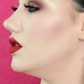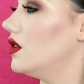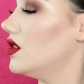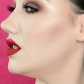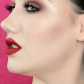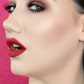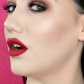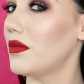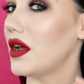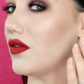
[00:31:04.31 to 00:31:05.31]
So I'll just
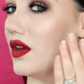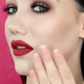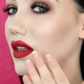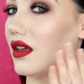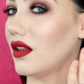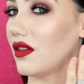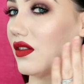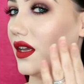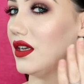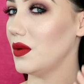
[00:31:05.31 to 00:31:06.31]
turn my face like as
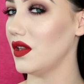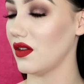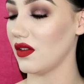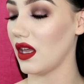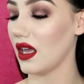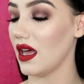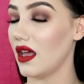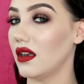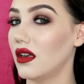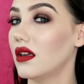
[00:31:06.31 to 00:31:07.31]
sideways as I
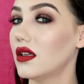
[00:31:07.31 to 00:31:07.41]
can.